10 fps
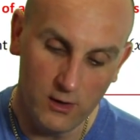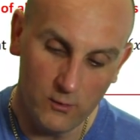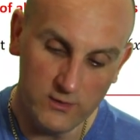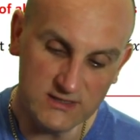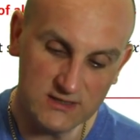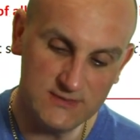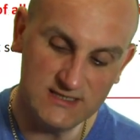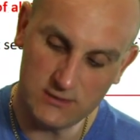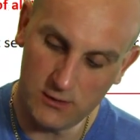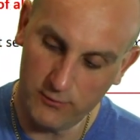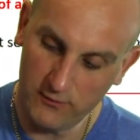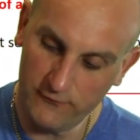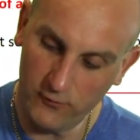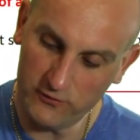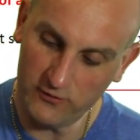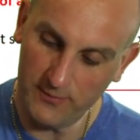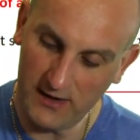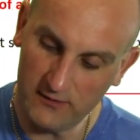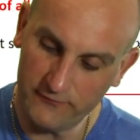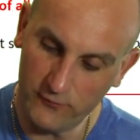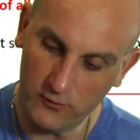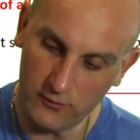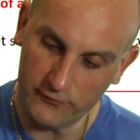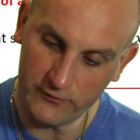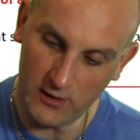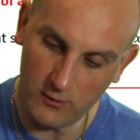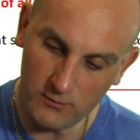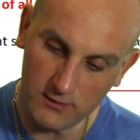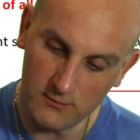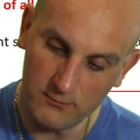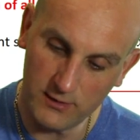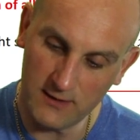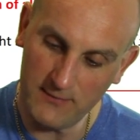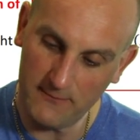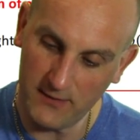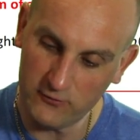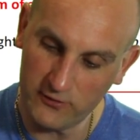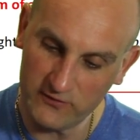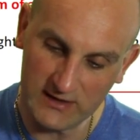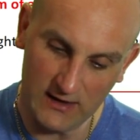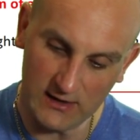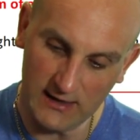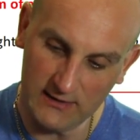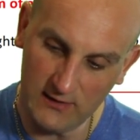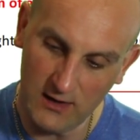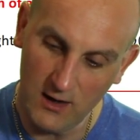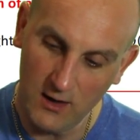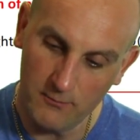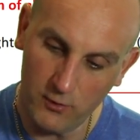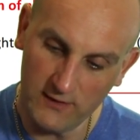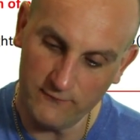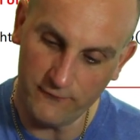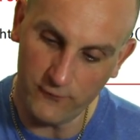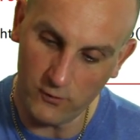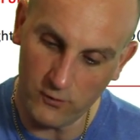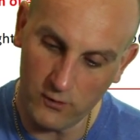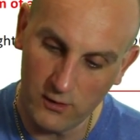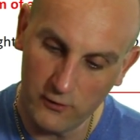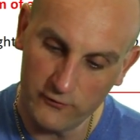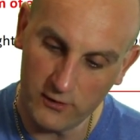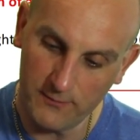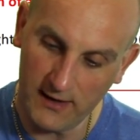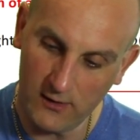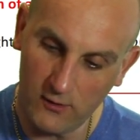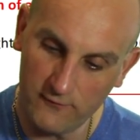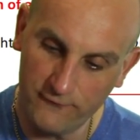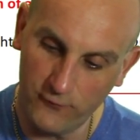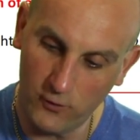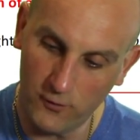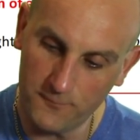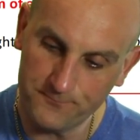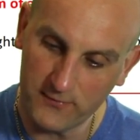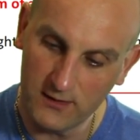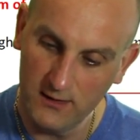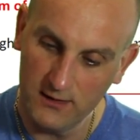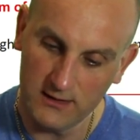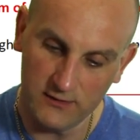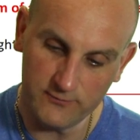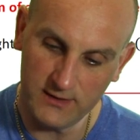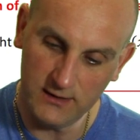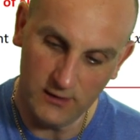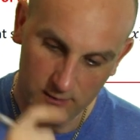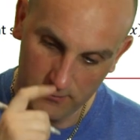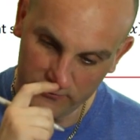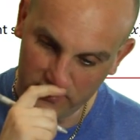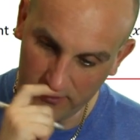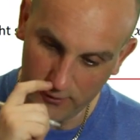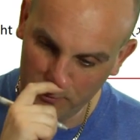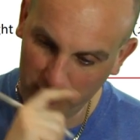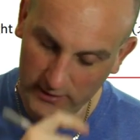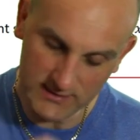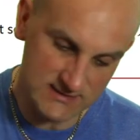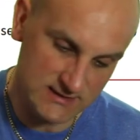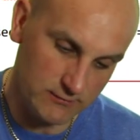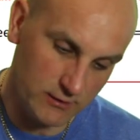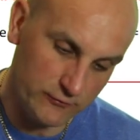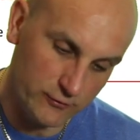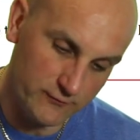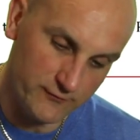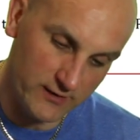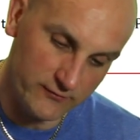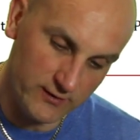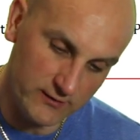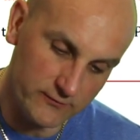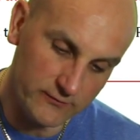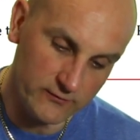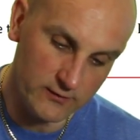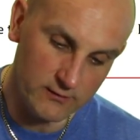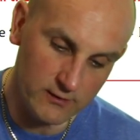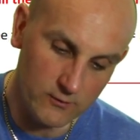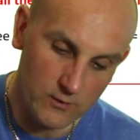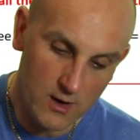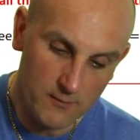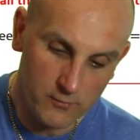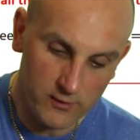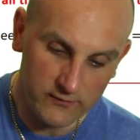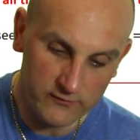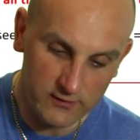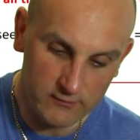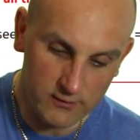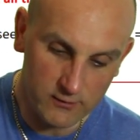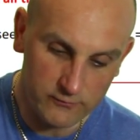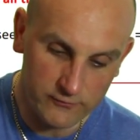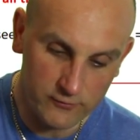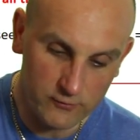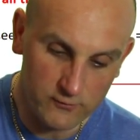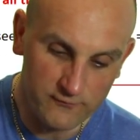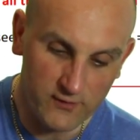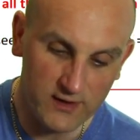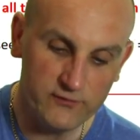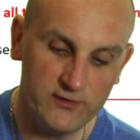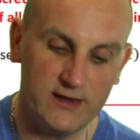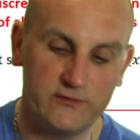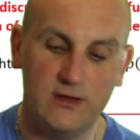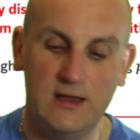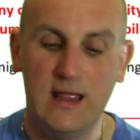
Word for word: which gives me 0.4 to the power of 4. So bringing back my trusty calculator, 0.4 to the power of 4 gives me 0 0.0256, 0 0.0256,